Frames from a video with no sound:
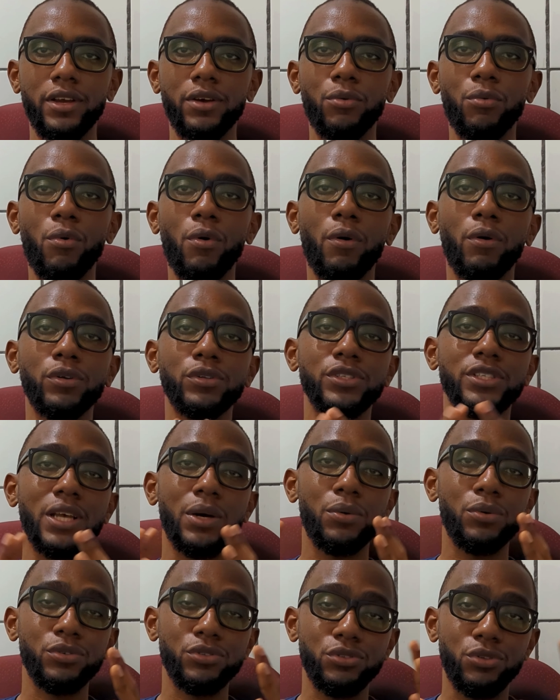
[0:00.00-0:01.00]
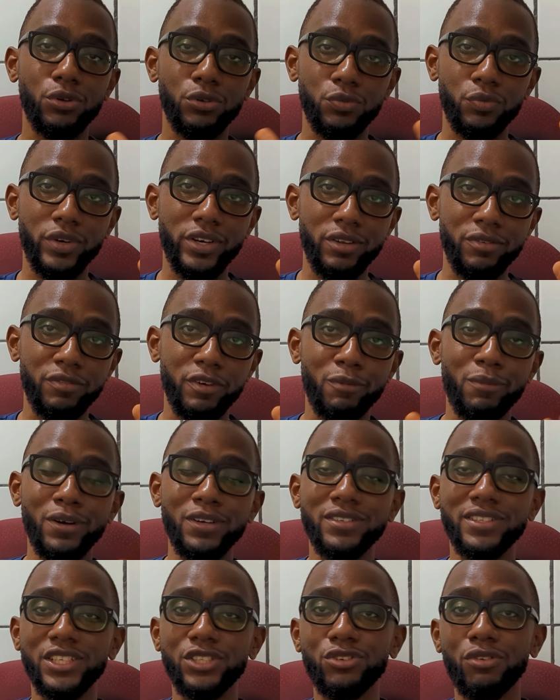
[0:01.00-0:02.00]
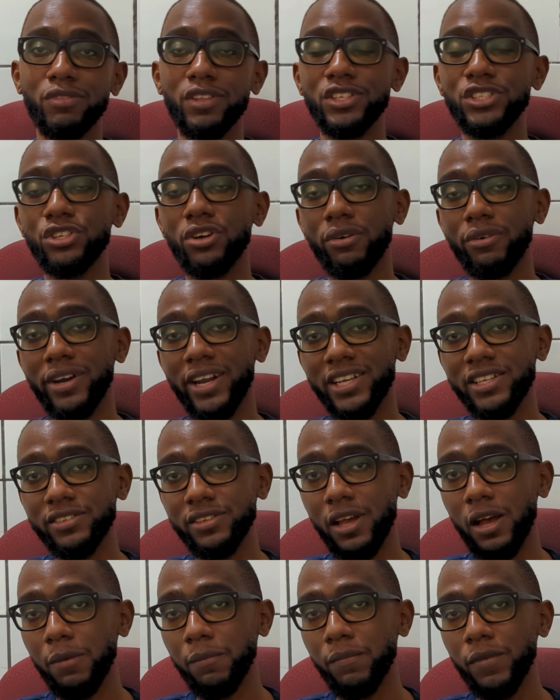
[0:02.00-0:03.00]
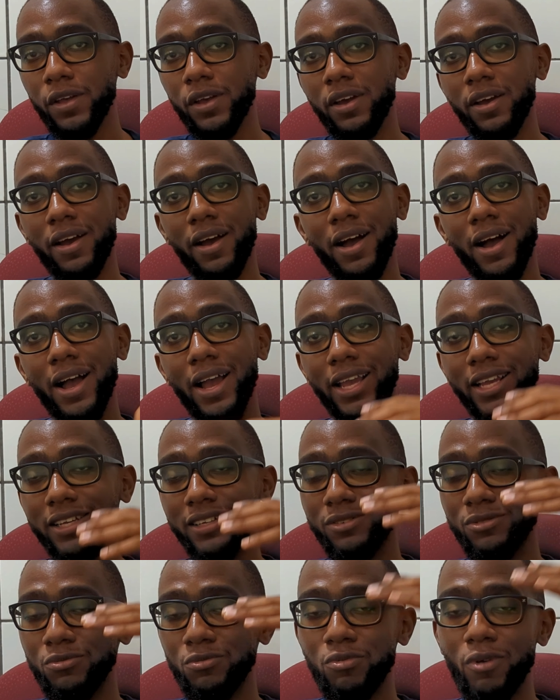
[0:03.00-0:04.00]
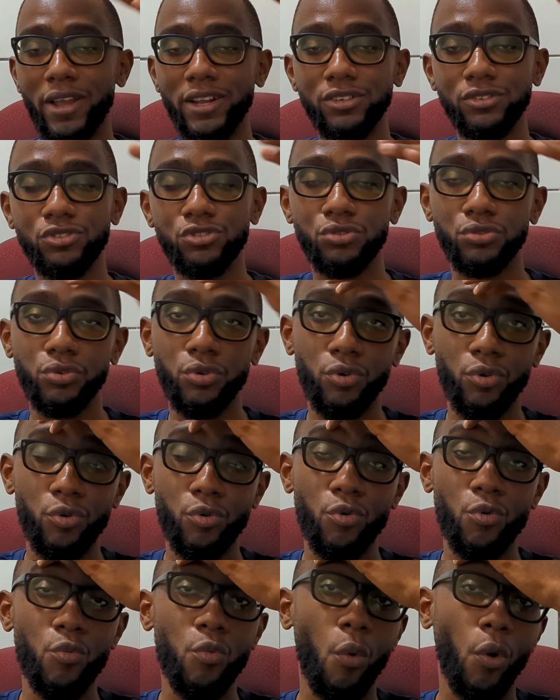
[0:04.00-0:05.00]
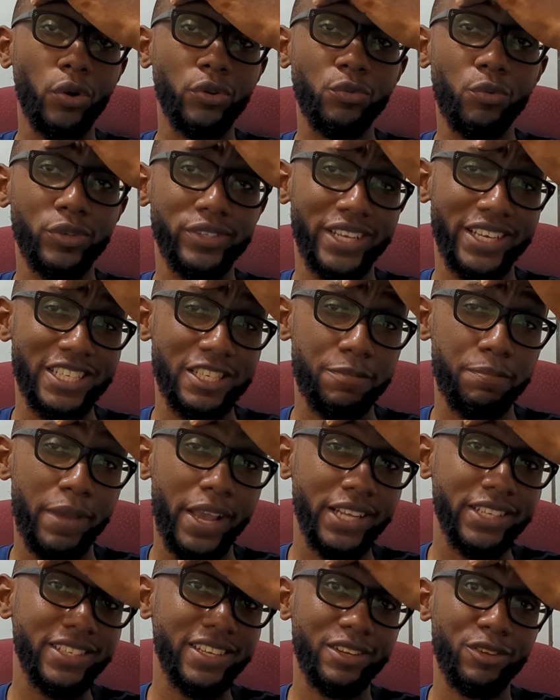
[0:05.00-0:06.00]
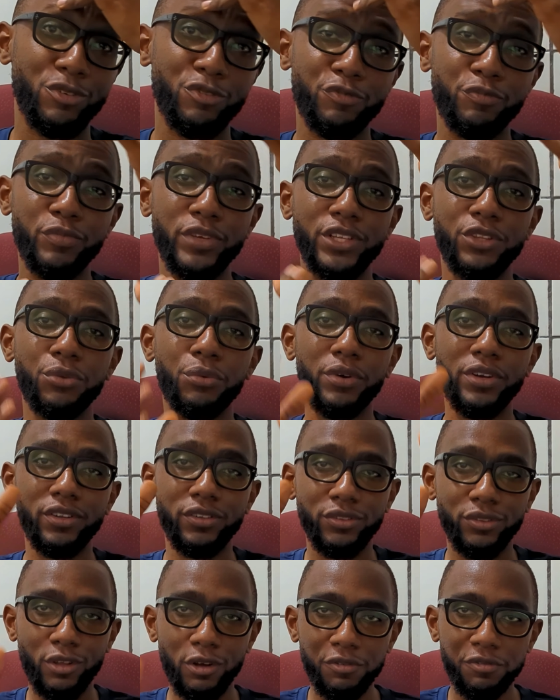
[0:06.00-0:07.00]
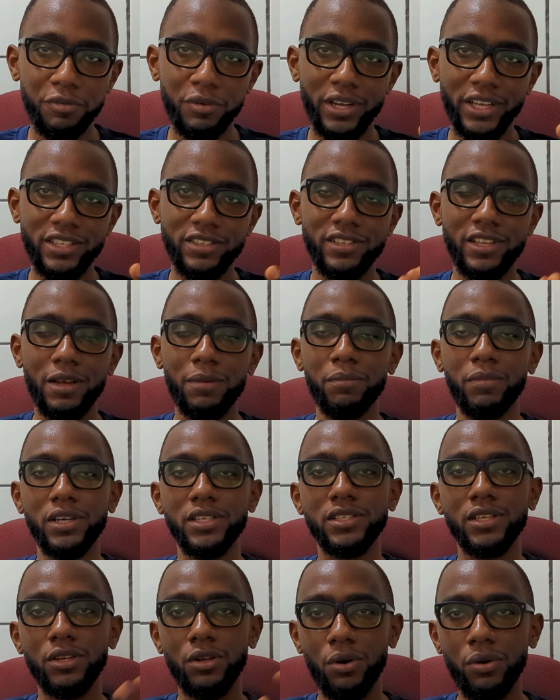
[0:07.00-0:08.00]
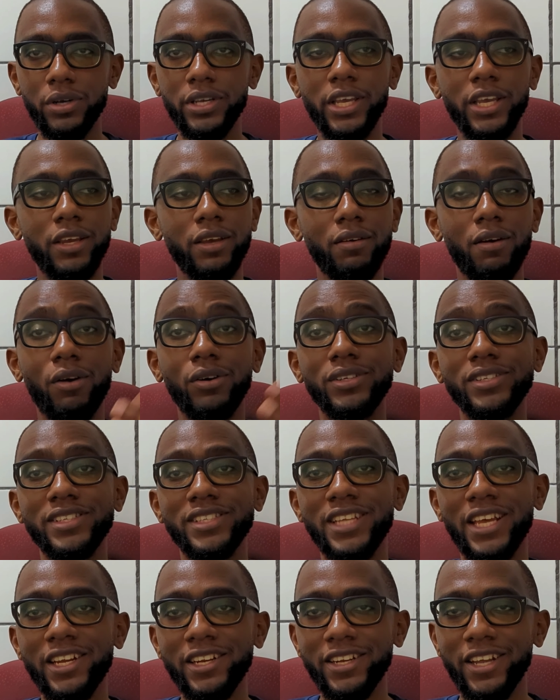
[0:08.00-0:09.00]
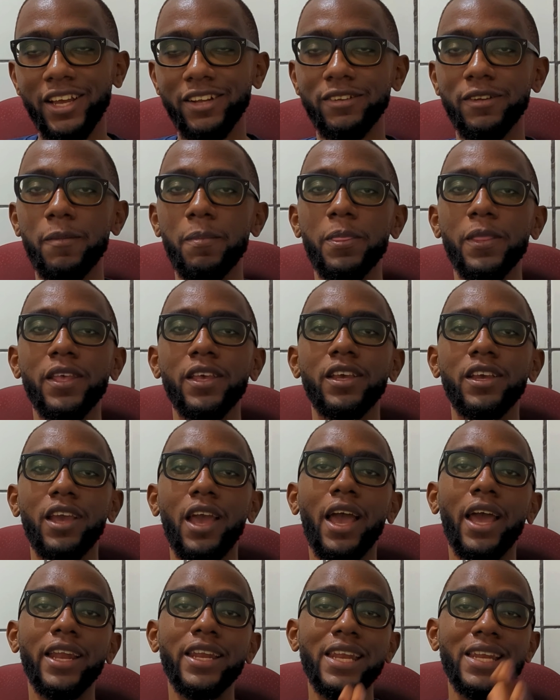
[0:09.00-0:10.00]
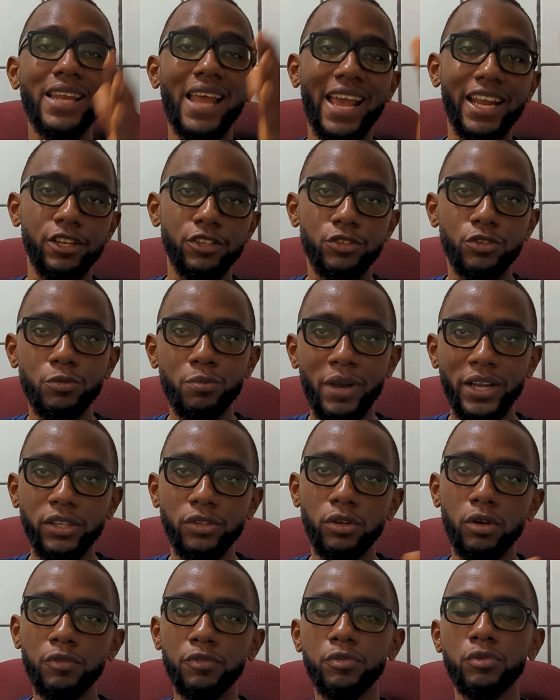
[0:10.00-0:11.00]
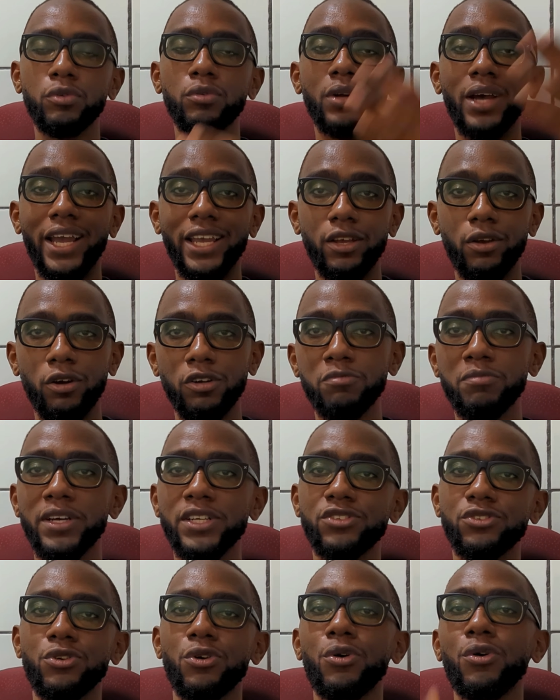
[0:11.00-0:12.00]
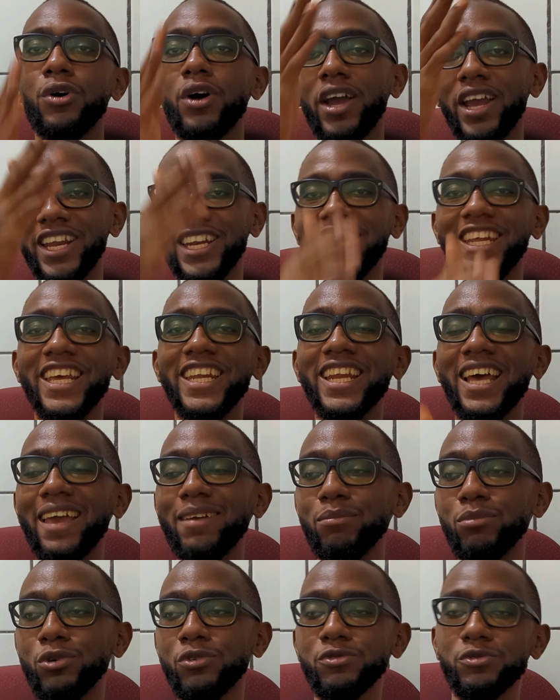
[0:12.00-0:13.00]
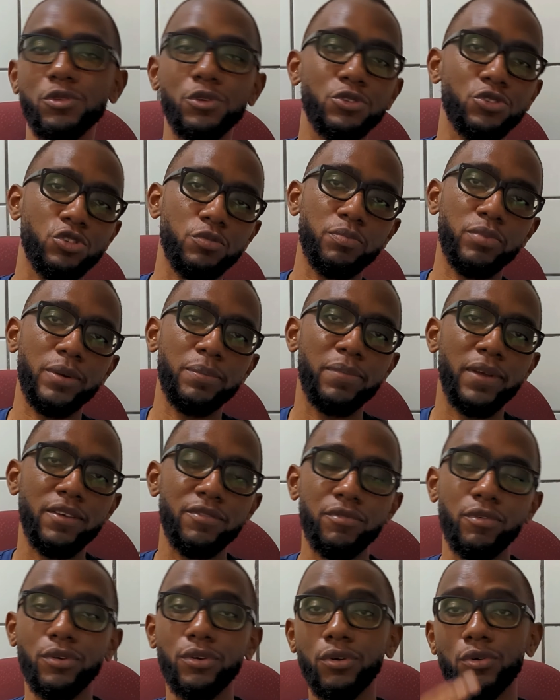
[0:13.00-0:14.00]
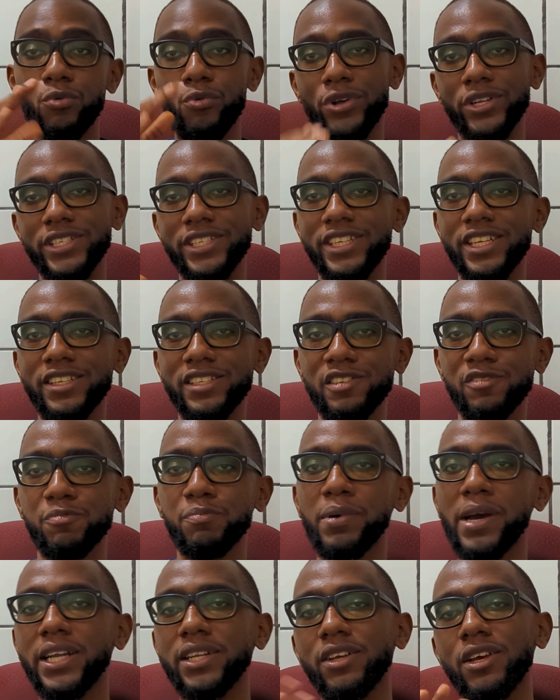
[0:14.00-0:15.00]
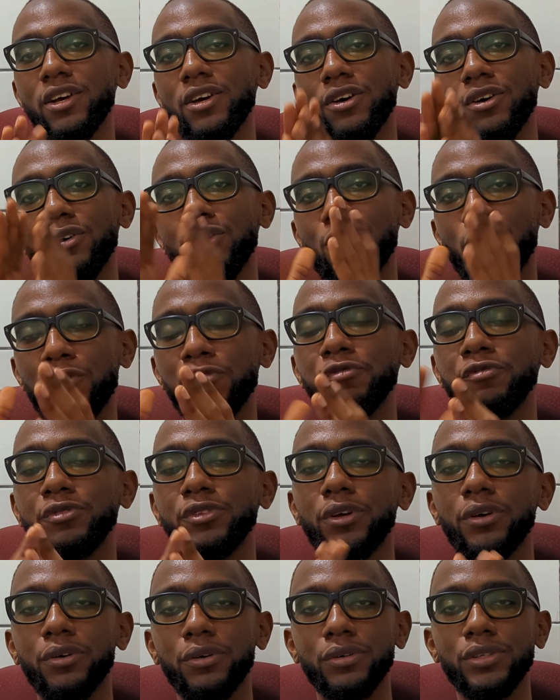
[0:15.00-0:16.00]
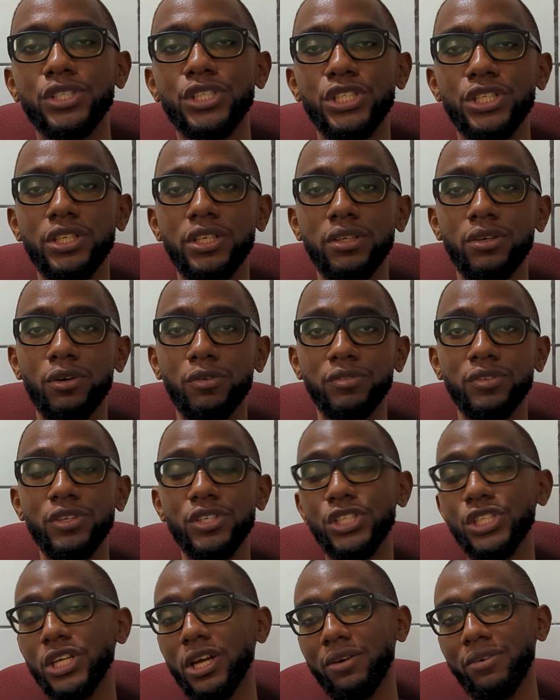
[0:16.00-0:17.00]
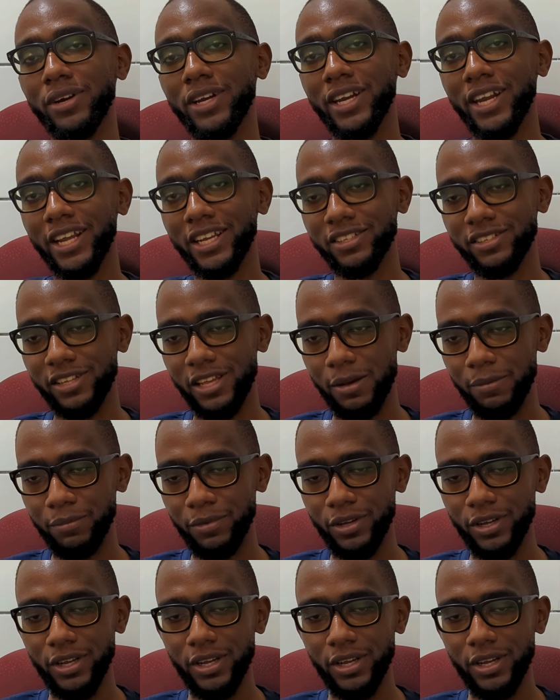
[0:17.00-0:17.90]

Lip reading: Once I was done with the verbal section of the GRE exam, I went through what was expected of me during the TOEFL exam. I said, okay, understand that. And I took my TOEFL, I got my score, then I moved on to prepare for the quantitative part of the GRE exam.